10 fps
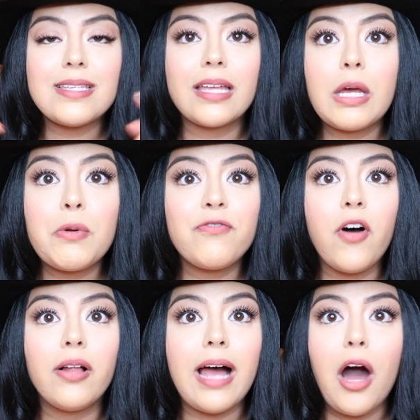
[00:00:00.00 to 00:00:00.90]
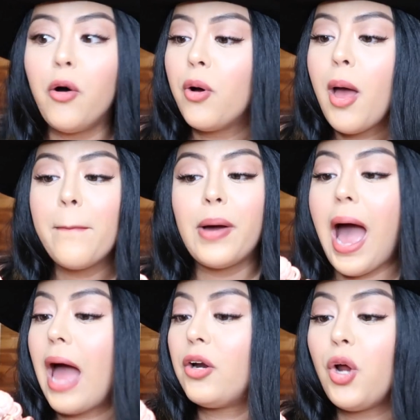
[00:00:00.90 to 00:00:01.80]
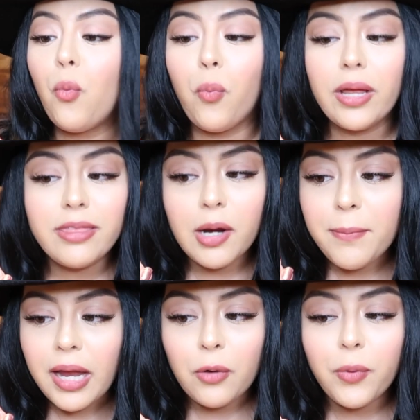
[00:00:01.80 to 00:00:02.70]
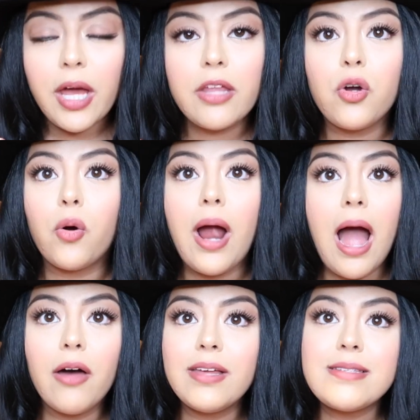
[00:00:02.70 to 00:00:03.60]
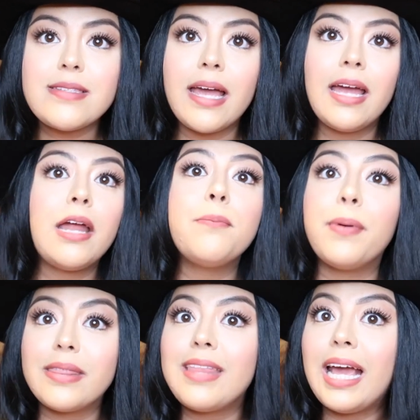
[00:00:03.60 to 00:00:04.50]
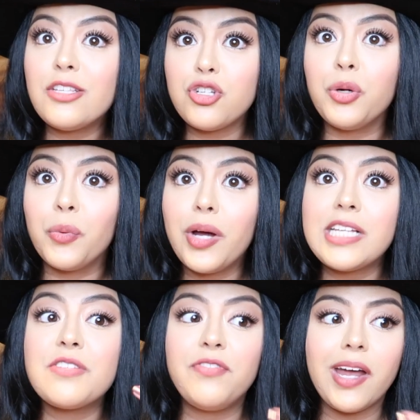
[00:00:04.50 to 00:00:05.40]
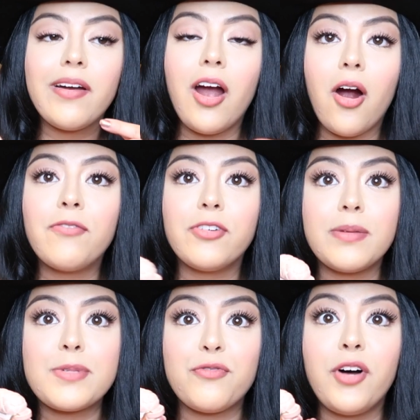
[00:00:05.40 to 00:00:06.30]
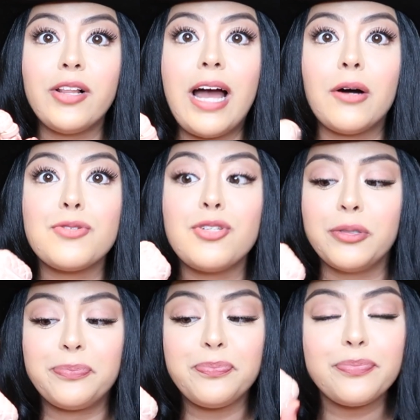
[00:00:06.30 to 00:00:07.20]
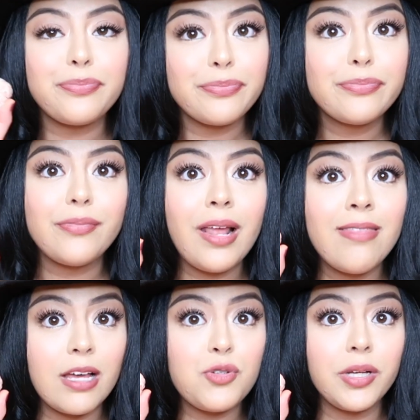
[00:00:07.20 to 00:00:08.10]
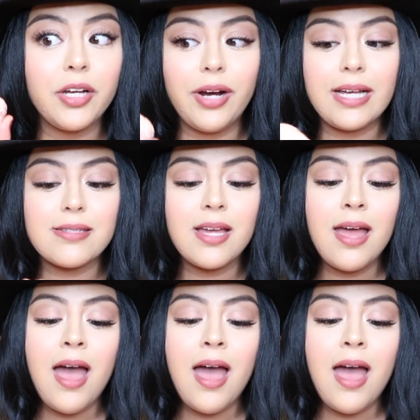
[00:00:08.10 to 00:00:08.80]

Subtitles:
like they would fall out, but I don't know what they're made with or how they stay in, but they do. It's very hard for them to fall out. So that's really great.